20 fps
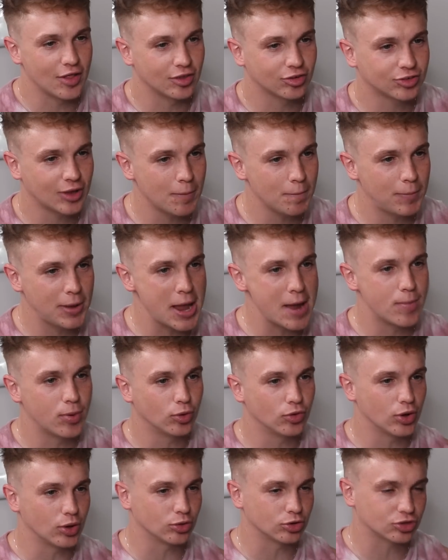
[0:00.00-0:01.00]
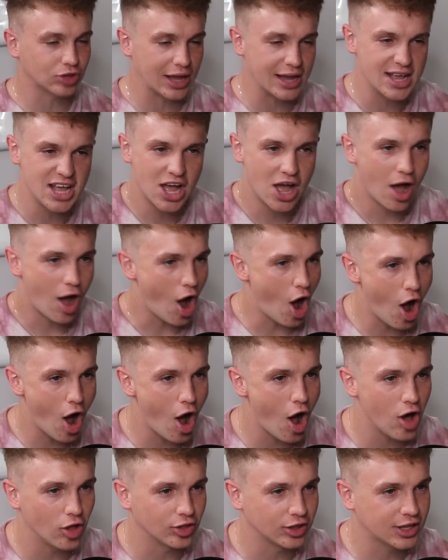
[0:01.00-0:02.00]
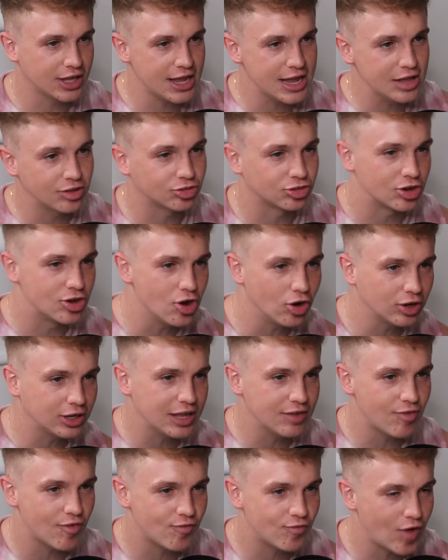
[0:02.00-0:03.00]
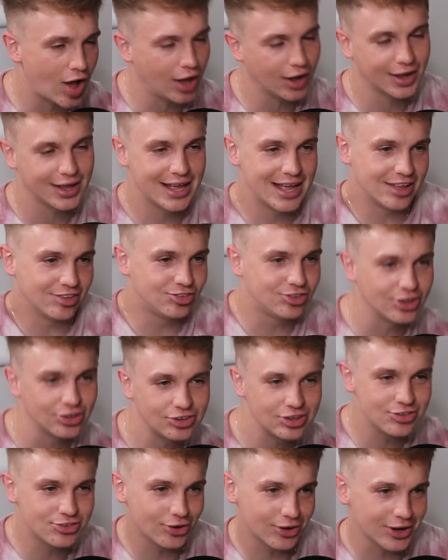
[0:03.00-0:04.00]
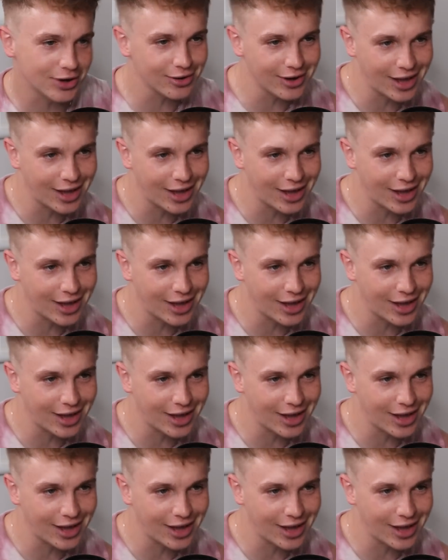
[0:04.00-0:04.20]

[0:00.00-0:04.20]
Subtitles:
there's some people that will say, the key is to not give a fuck, just enjoy your